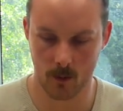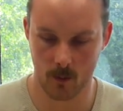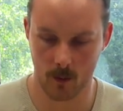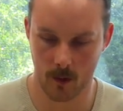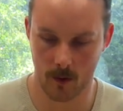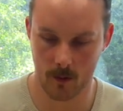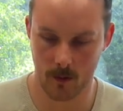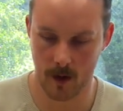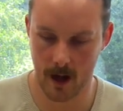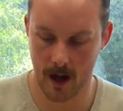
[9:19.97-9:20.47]

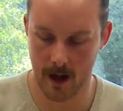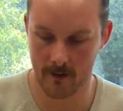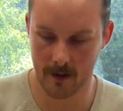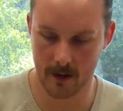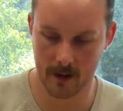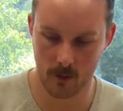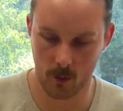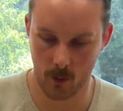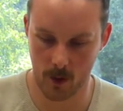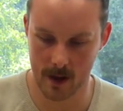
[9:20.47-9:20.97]
we're
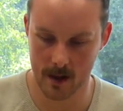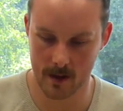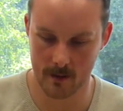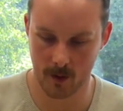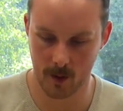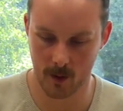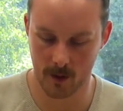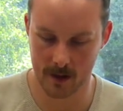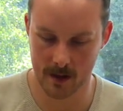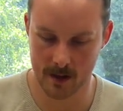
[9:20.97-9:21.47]
having wind
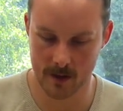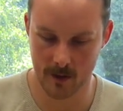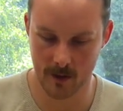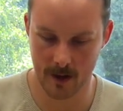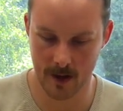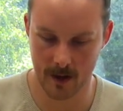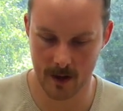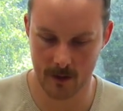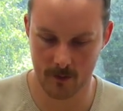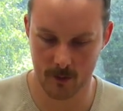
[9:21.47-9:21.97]
blowing this
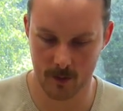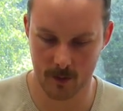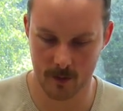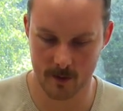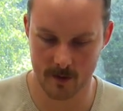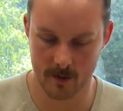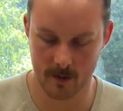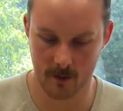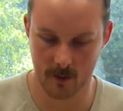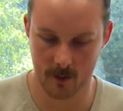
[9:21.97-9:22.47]
way and
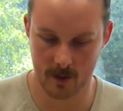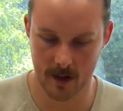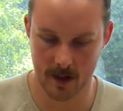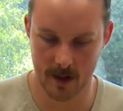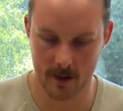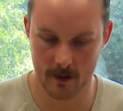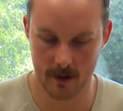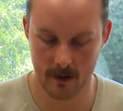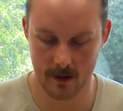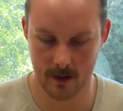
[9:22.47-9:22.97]
producing
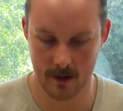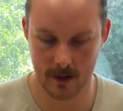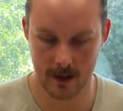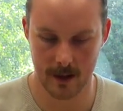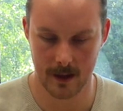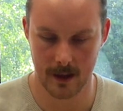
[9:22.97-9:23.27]
rotation.